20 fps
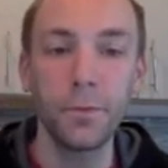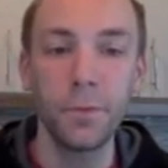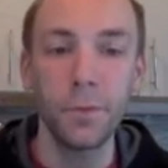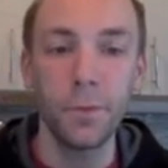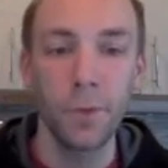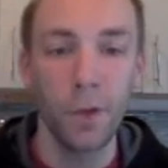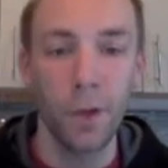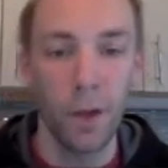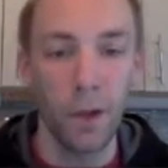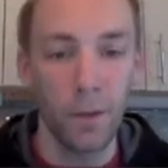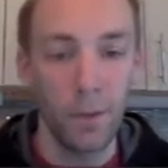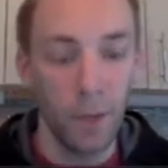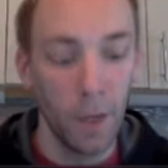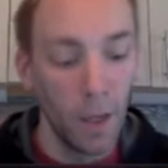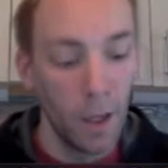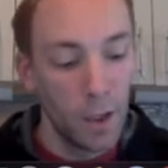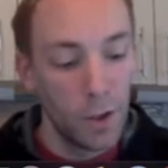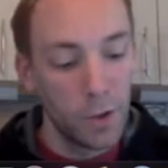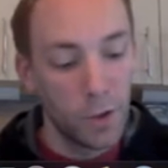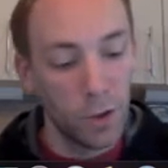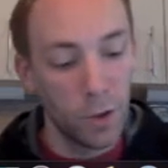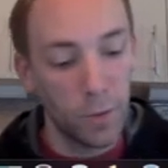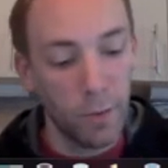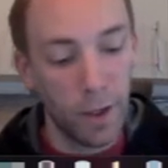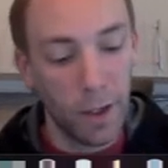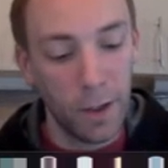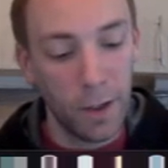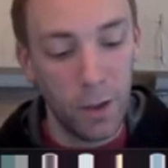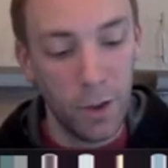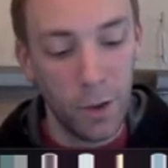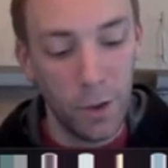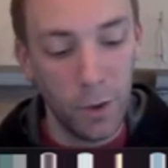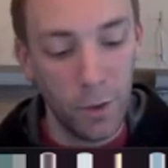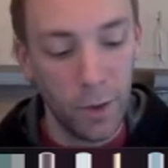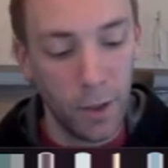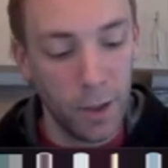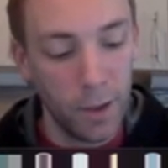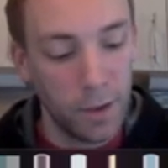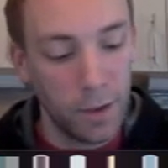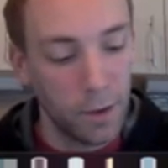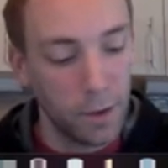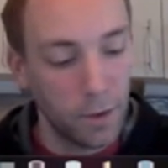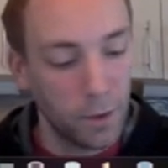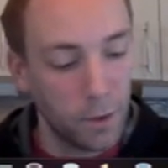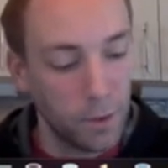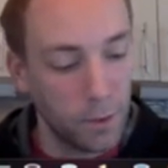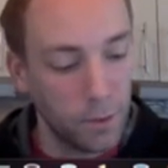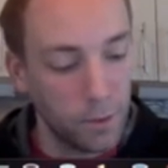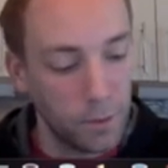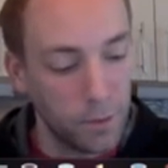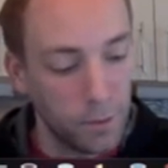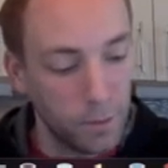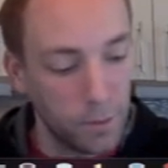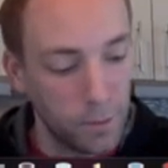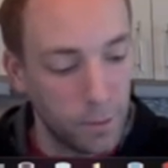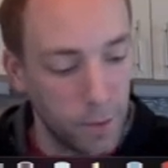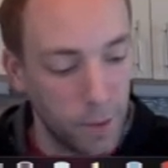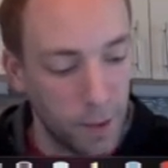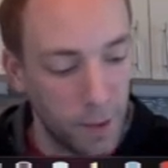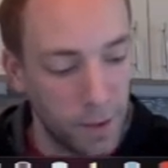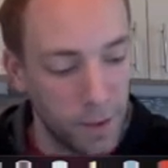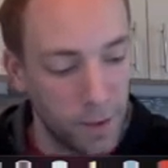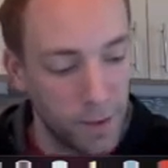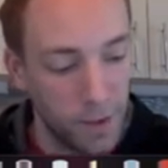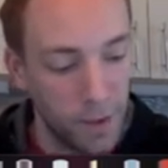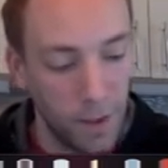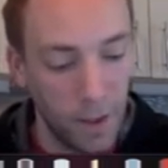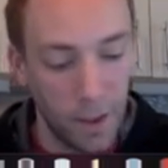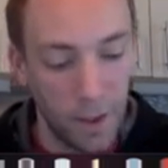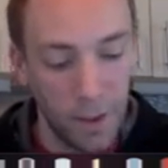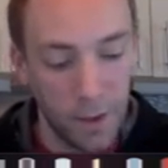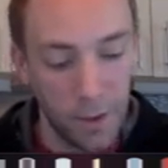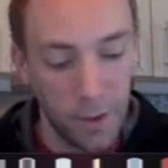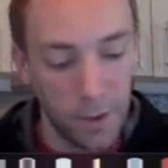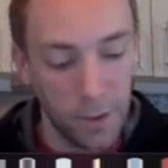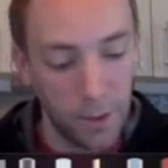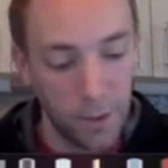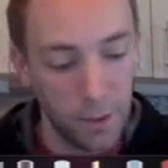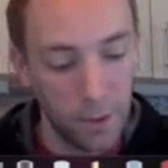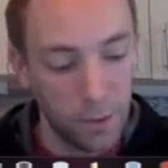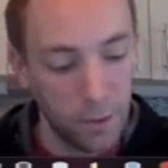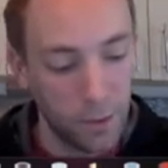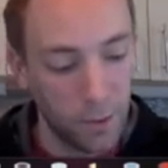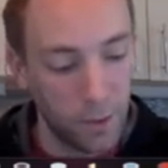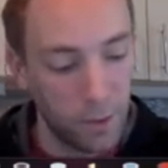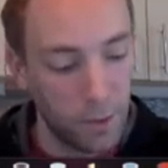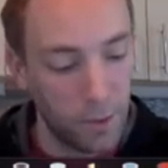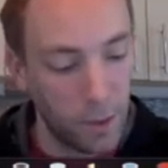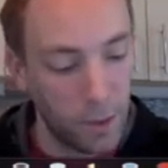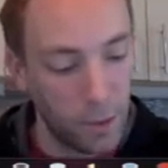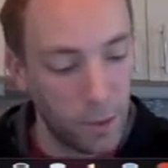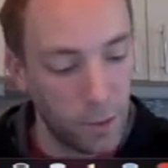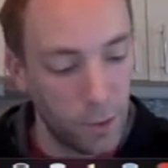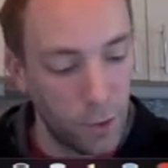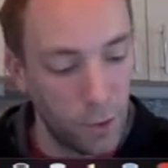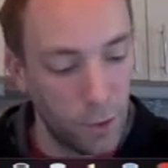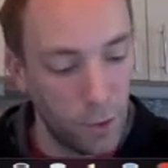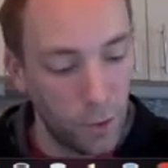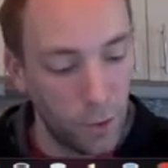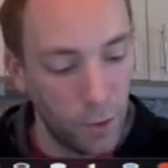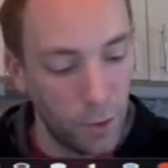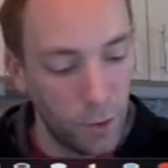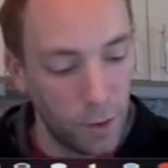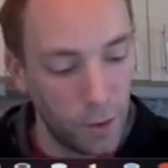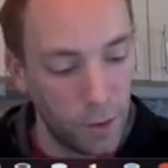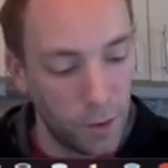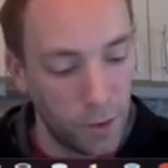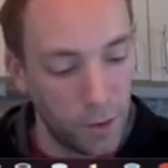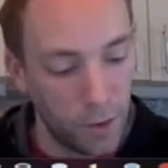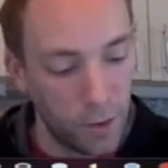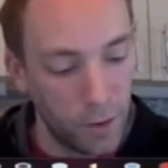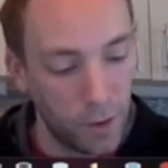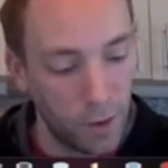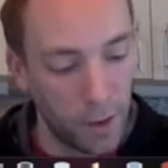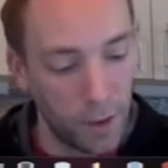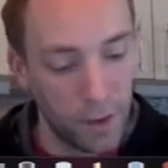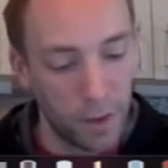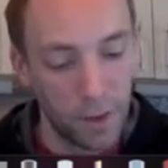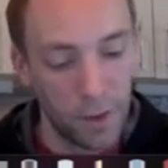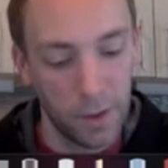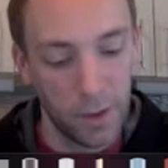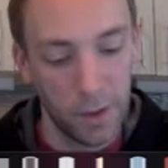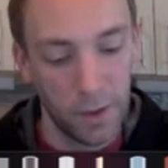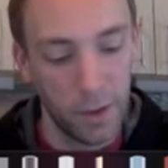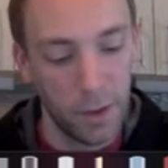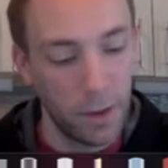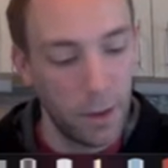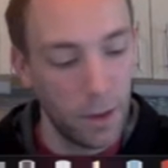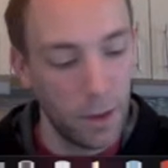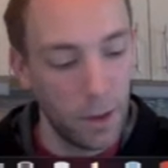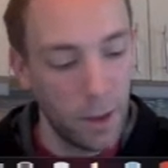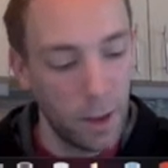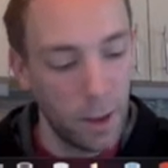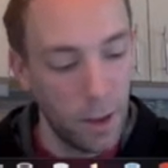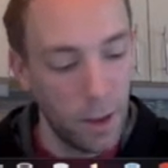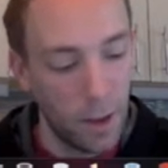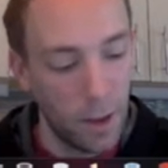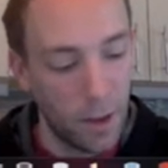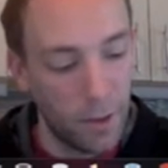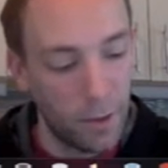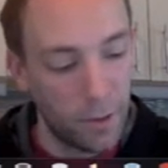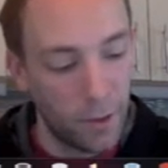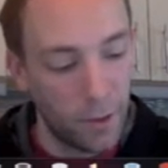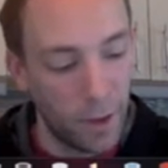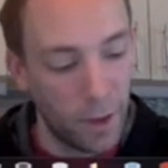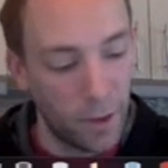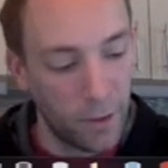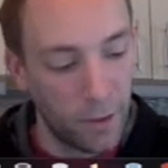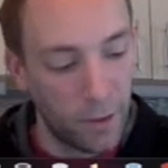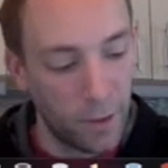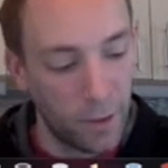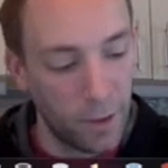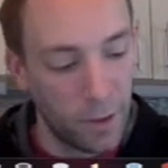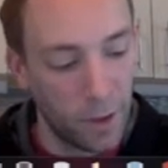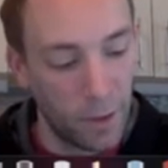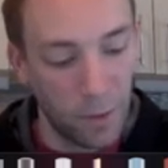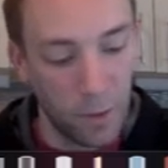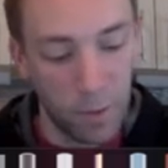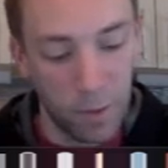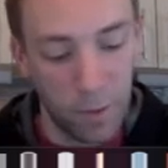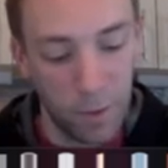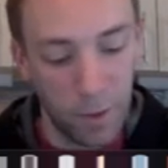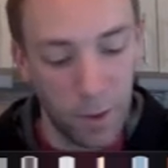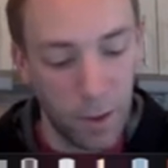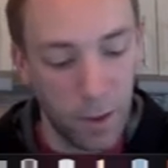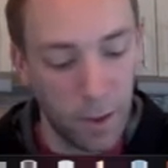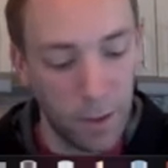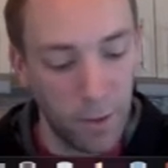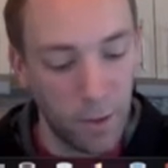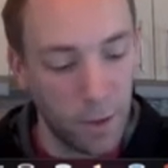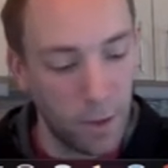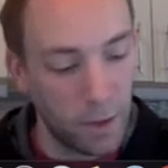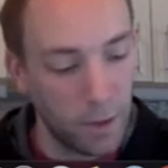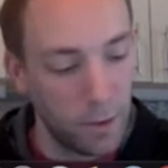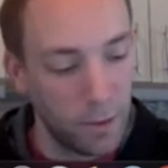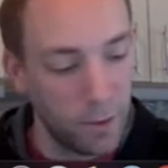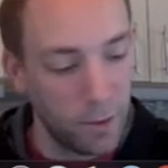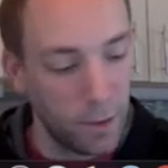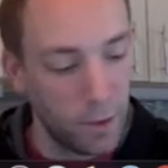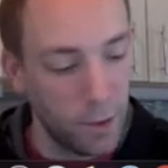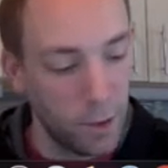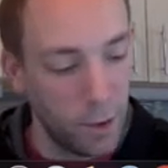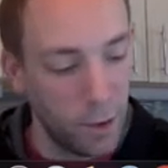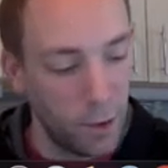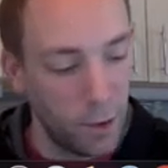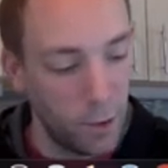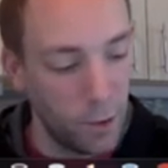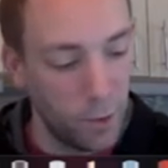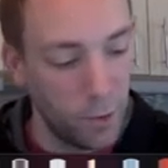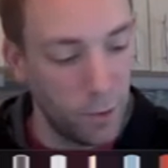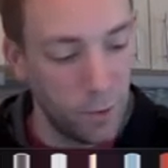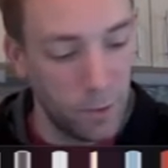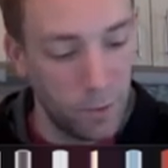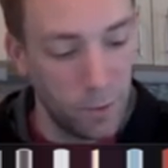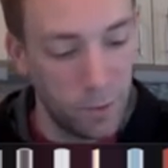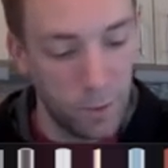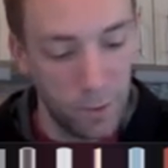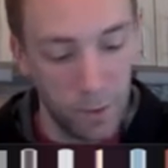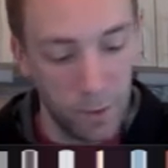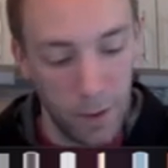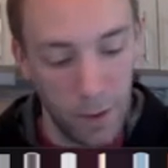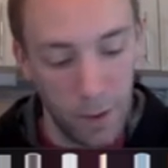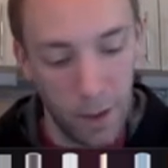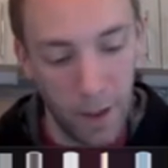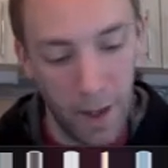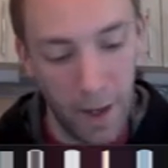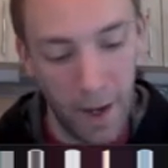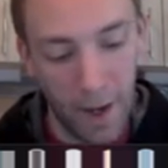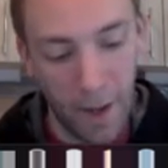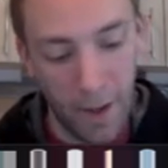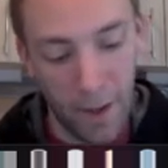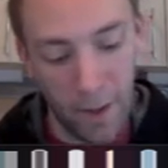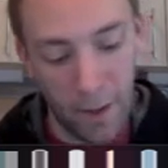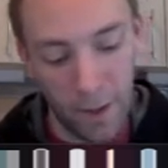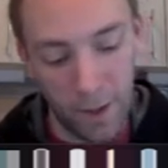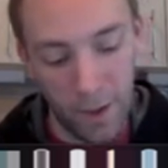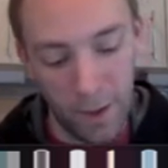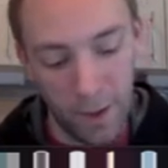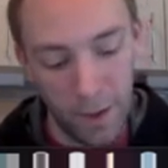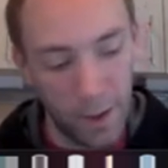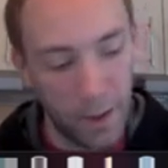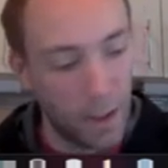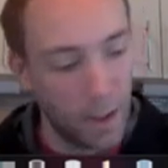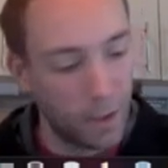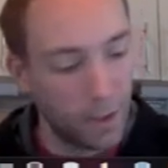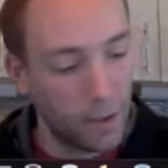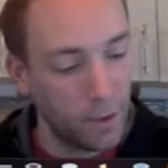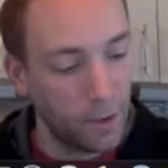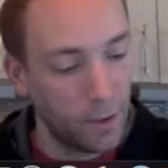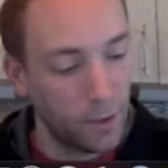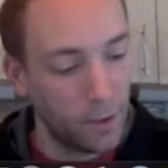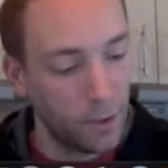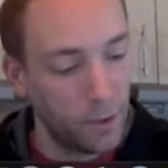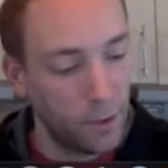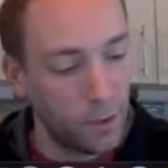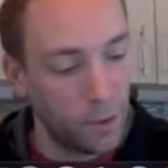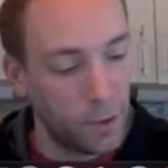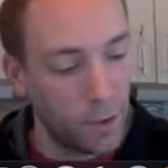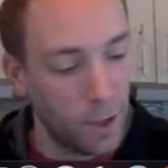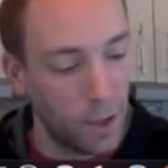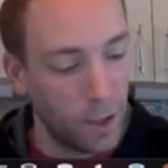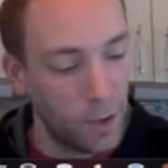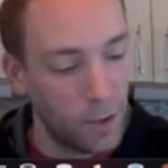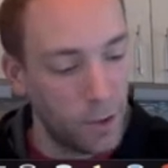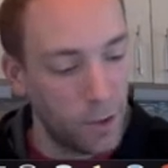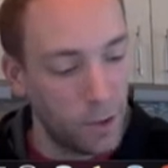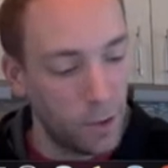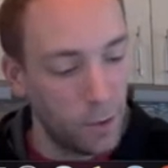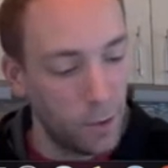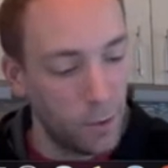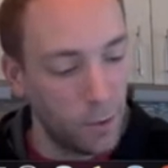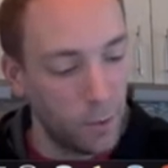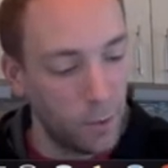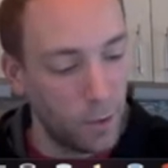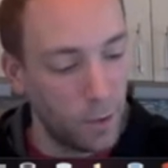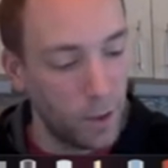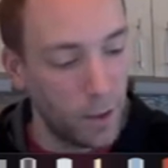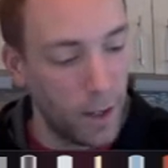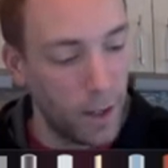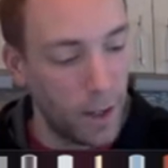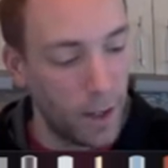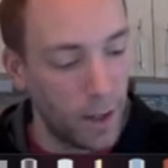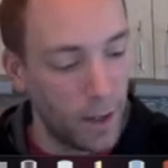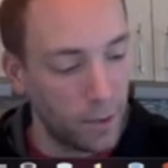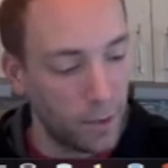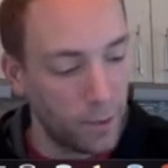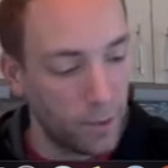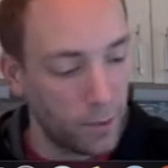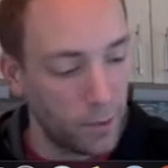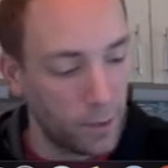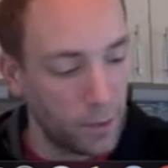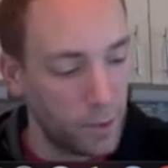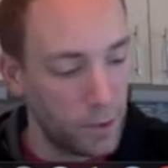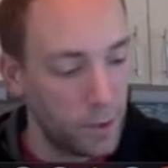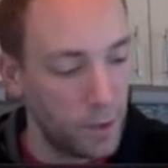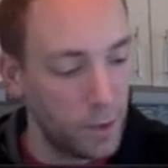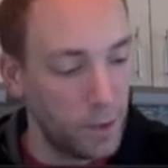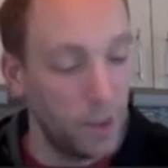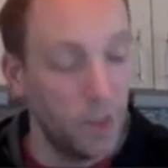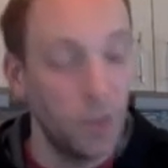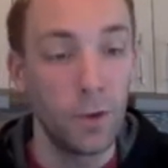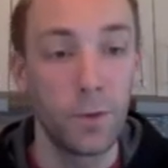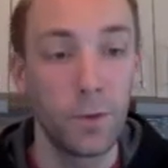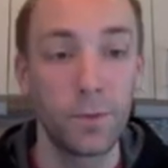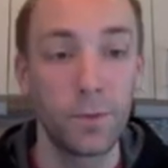Okay, so my new integral is the integral from 2 to 6 of f double prime of u, and then the dx is going to change to 1/2 du.